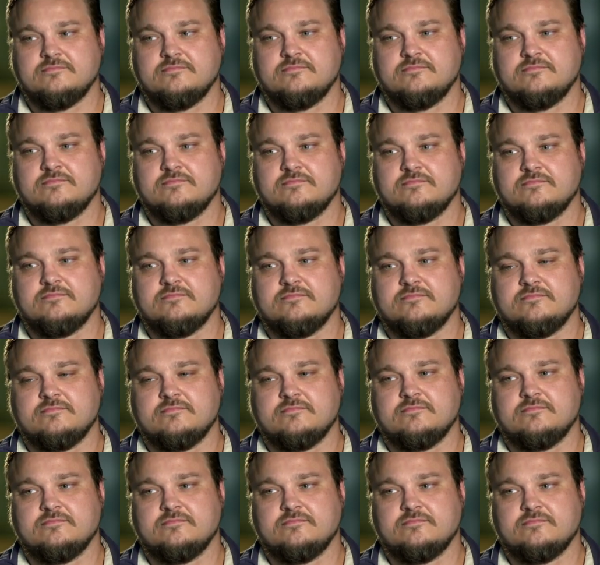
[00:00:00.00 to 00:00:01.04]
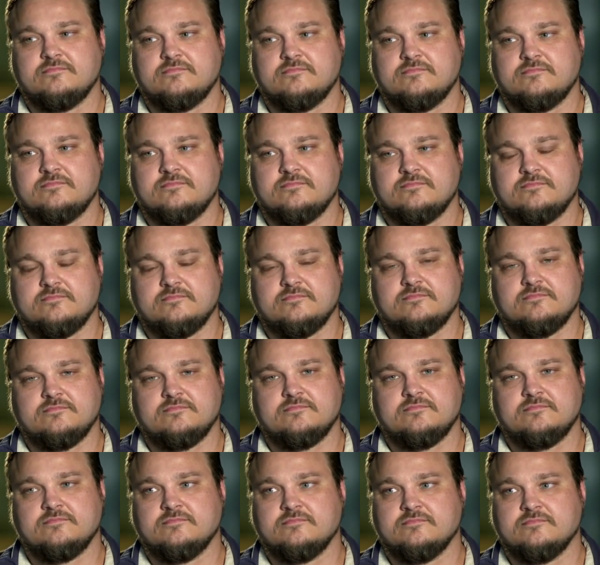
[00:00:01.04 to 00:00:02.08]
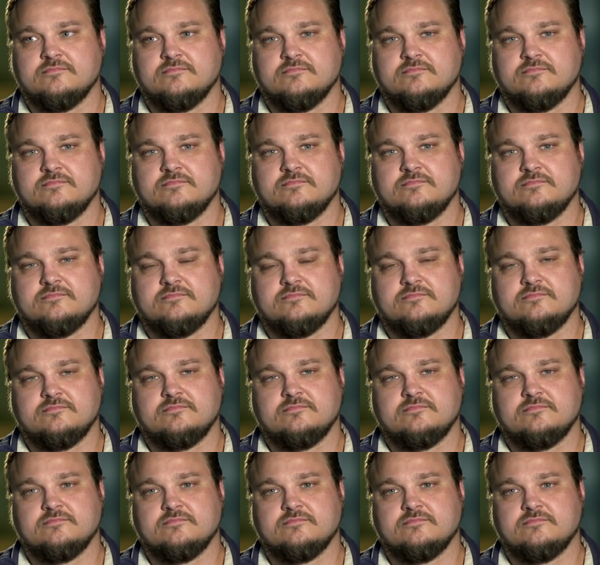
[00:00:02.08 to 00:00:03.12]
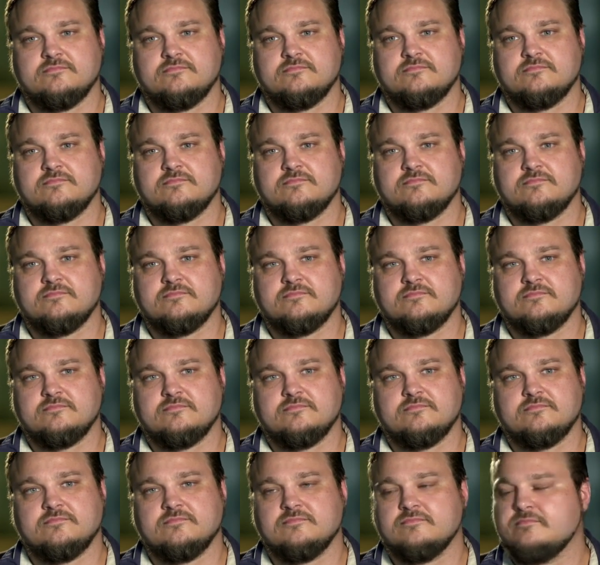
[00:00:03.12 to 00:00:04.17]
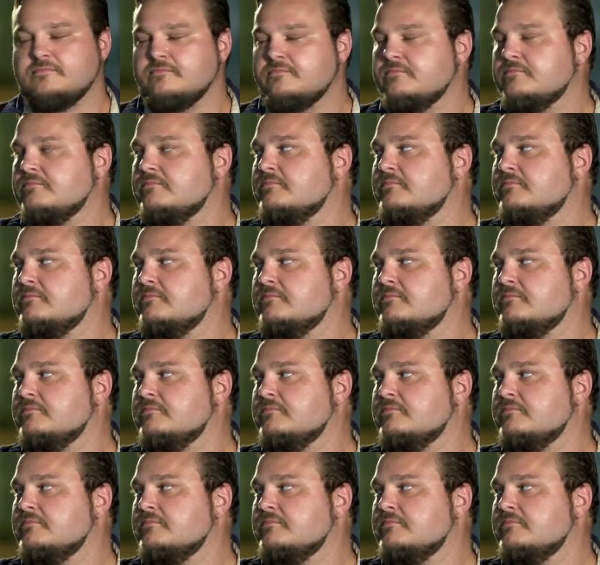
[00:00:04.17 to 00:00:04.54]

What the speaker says: (silent)